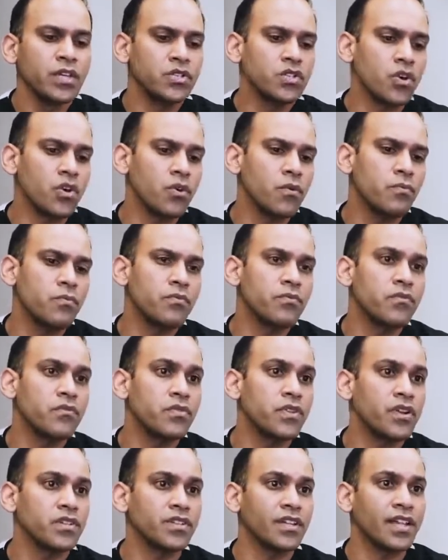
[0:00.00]
So
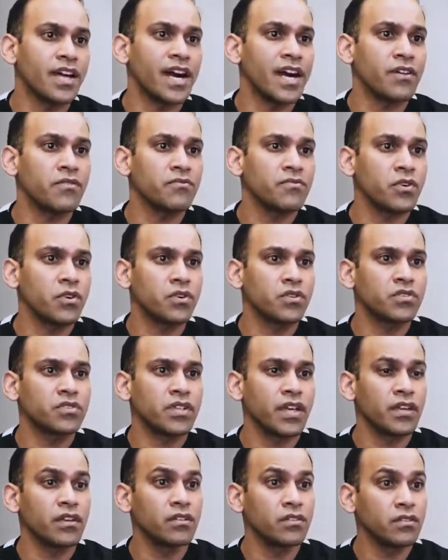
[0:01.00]
there's a lot of folks
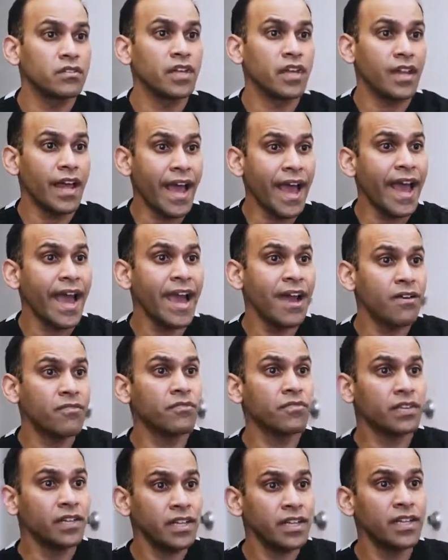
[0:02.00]
that
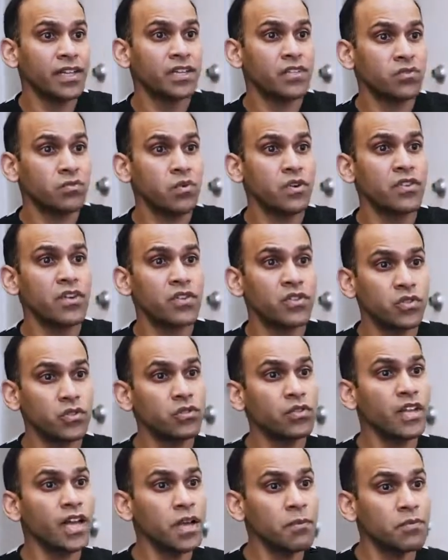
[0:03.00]
have clinics where they do
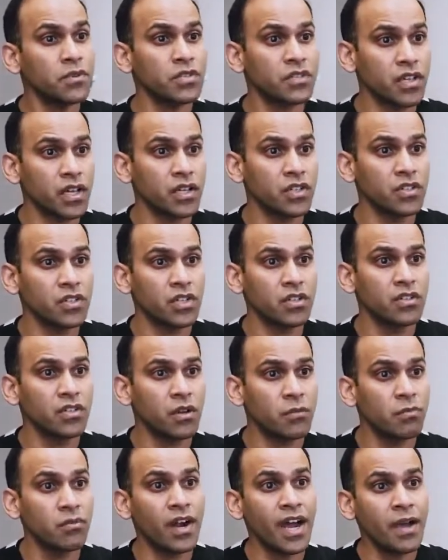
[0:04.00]
liposuction.
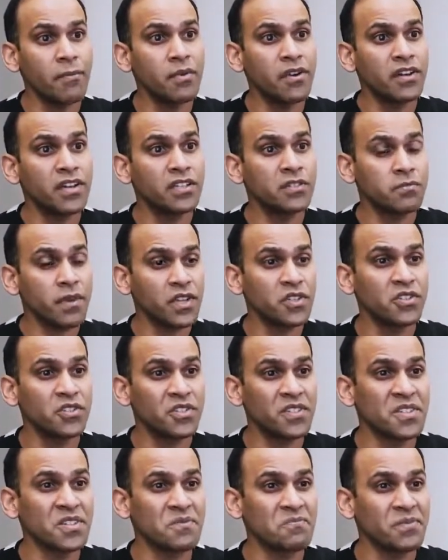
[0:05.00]
Their primary
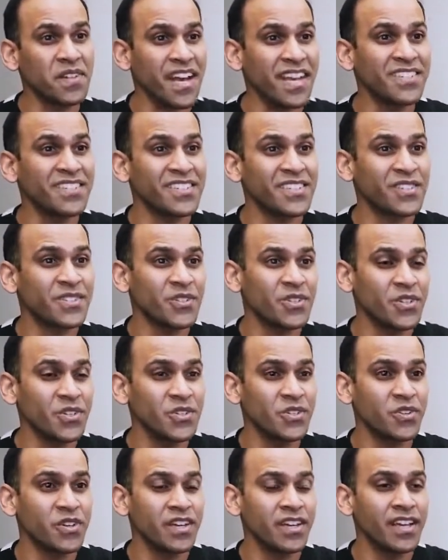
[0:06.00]
specialty is plastic
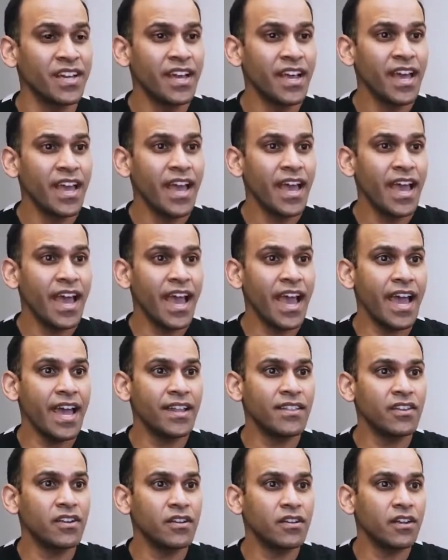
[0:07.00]
surgery. Yeah.
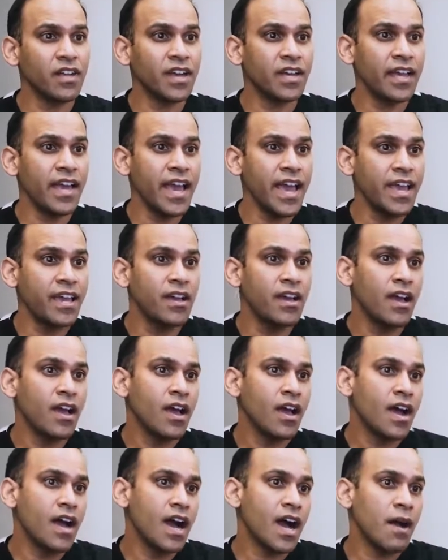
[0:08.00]
And they're like, hey,
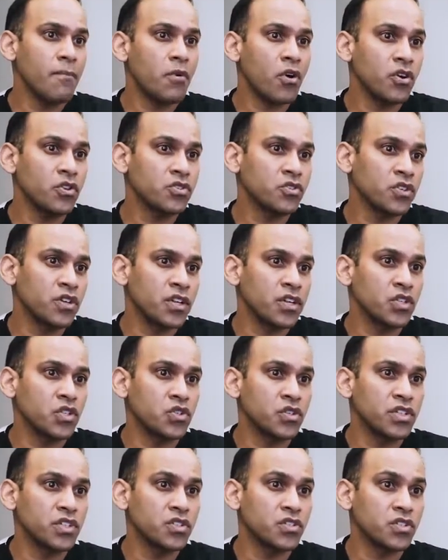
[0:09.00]
I'm also going to
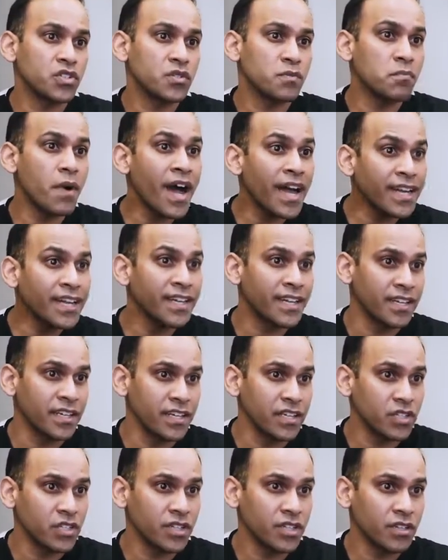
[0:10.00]
treat your spine
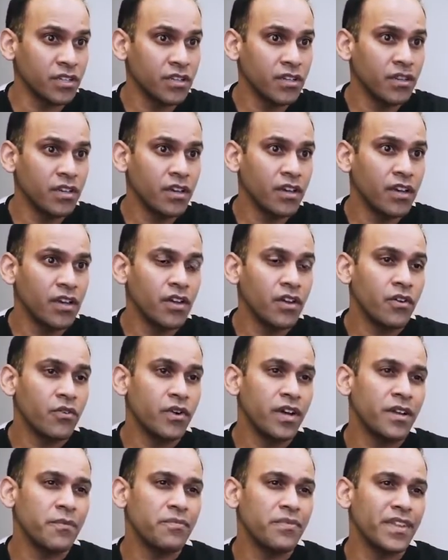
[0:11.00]
condition. Yeah.
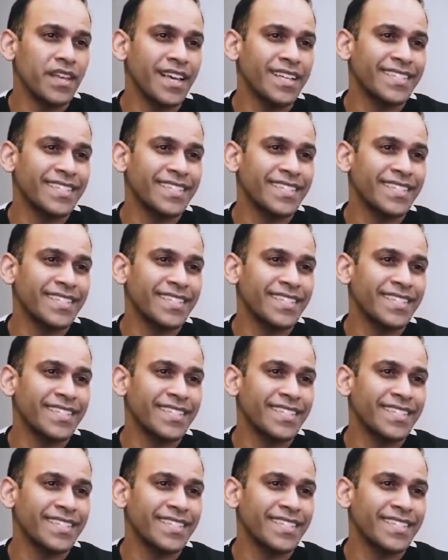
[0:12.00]
Right?